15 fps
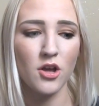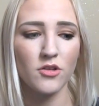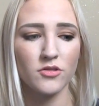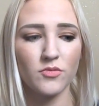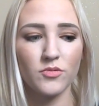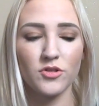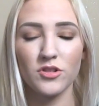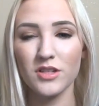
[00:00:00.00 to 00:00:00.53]
So
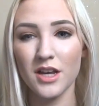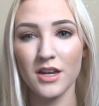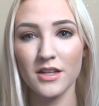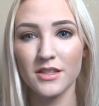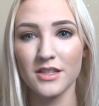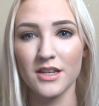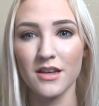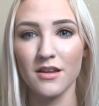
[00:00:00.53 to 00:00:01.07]
we'll just kind of
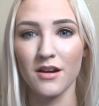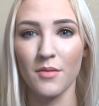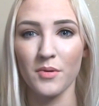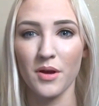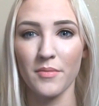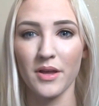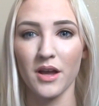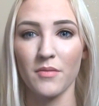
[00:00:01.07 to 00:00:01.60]
see in
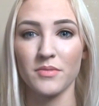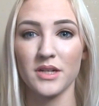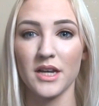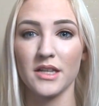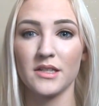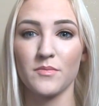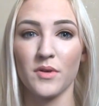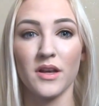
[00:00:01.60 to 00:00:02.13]
upcoming
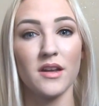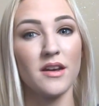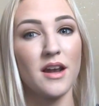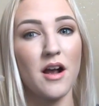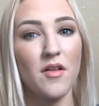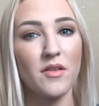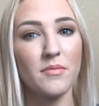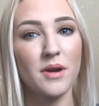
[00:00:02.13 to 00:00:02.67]
updates, but
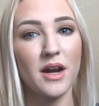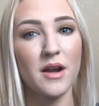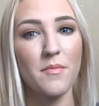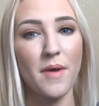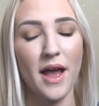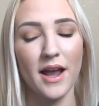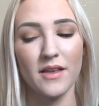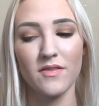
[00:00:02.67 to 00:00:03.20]
now that I'm kind of
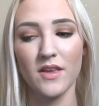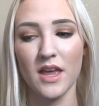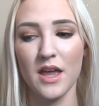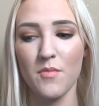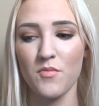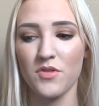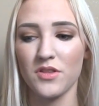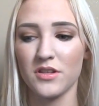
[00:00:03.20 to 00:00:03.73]
back in the
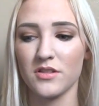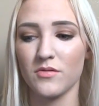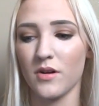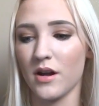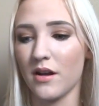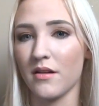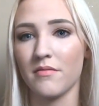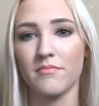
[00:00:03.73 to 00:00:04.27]
game with this
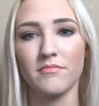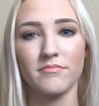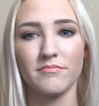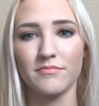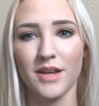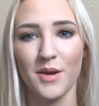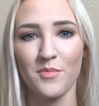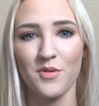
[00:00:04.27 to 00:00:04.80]
one,
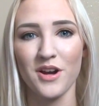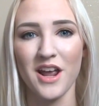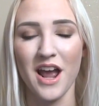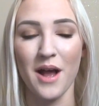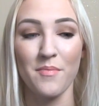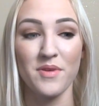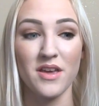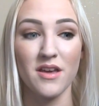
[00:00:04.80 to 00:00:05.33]
I'm pretty
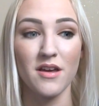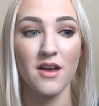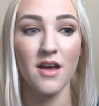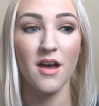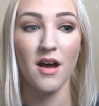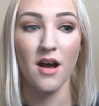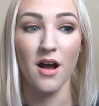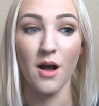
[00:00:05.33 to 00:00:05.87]
happy.
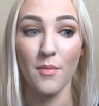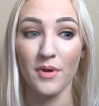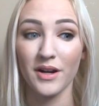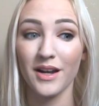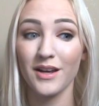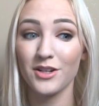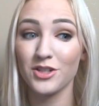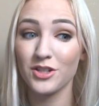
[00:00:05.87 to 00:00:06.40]
And
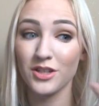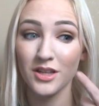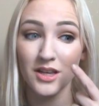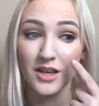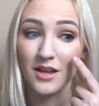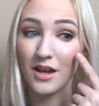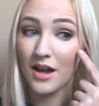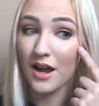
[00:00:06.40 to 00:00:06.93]
I
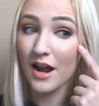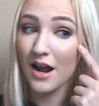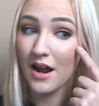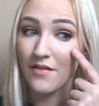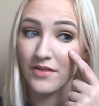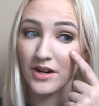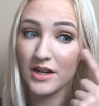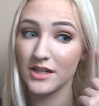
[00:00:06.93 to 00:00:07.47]
actually
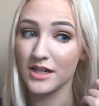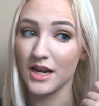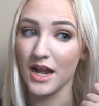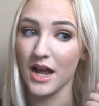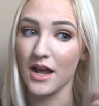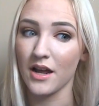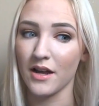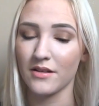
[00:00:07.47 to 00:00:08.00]
have it on
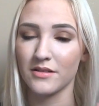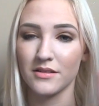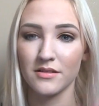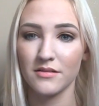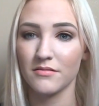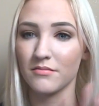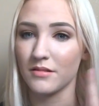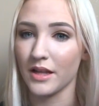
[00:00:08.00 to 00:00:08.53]
today.
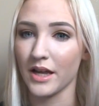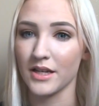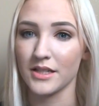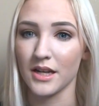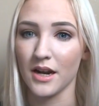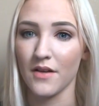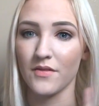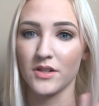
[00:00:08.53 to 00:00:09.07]
Like I
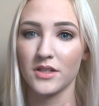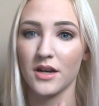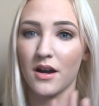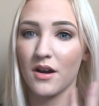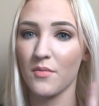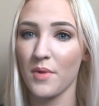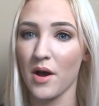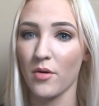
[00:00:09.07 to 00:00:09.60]
said, I have a
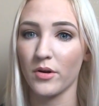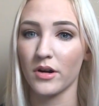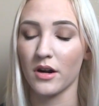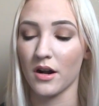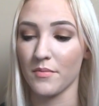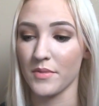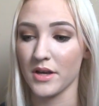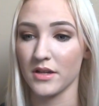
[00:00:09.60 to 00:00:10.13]
ton of powder
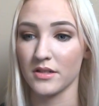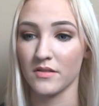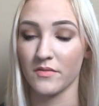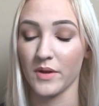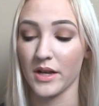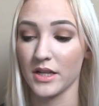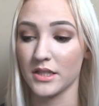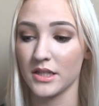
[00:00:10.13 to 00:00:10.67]
on because of
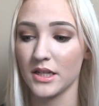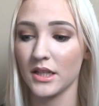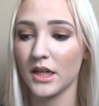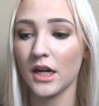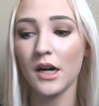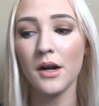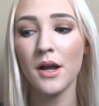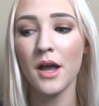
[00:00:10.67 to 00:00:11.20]
my
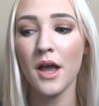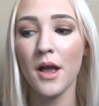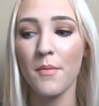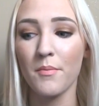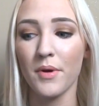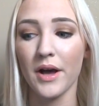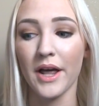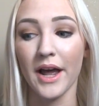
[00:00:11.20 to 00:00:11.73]
concealer,
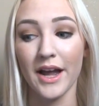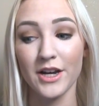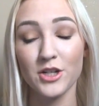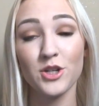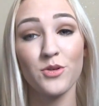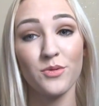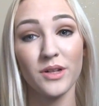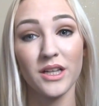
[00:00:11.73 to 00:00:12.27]
but I
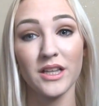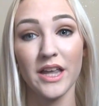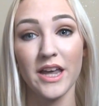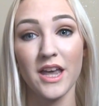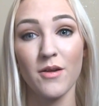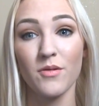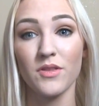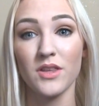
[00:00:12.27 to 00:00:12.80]
actually really like
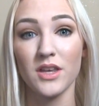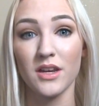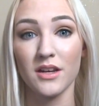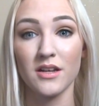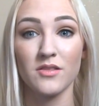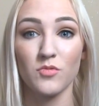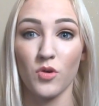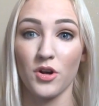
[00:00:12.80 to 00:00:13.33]
it with the
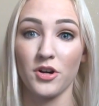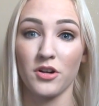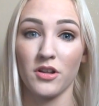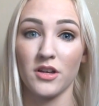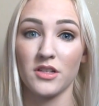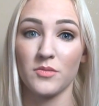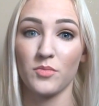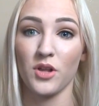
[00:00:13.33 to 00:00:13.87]
NYX
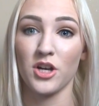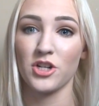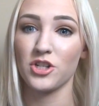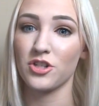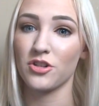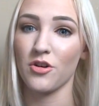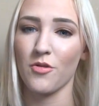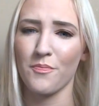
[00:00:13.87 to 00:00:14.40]
Wanderlust
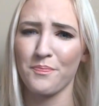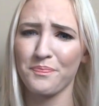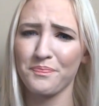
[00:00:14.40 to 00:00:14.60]
blush, so